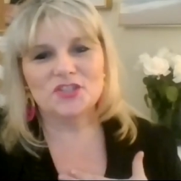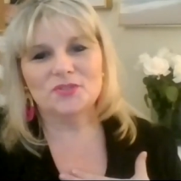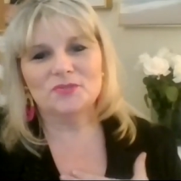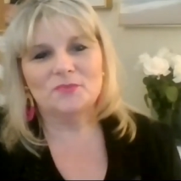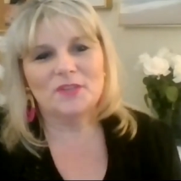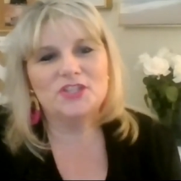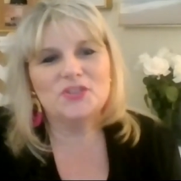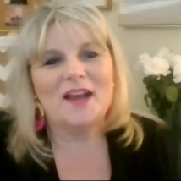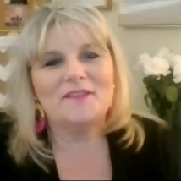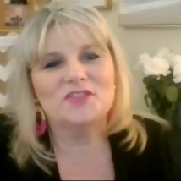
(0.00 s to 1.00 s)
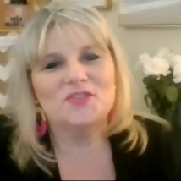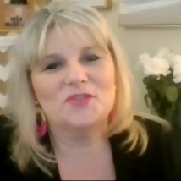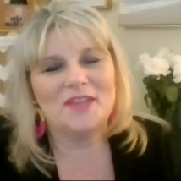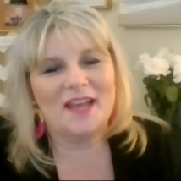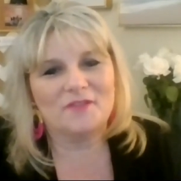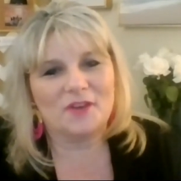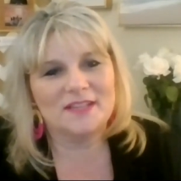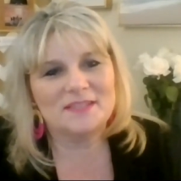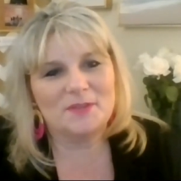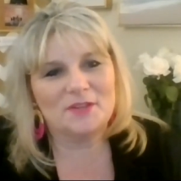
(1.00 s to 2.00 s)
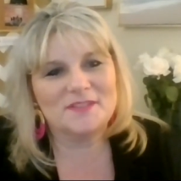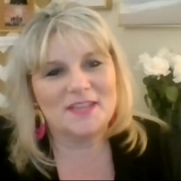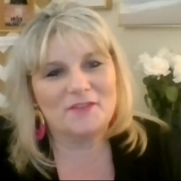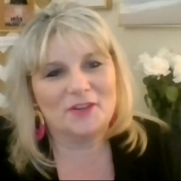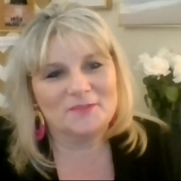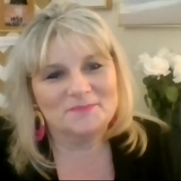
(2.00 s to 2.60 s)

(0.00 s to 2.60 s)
you, what did you have to do to have Christ be your savior?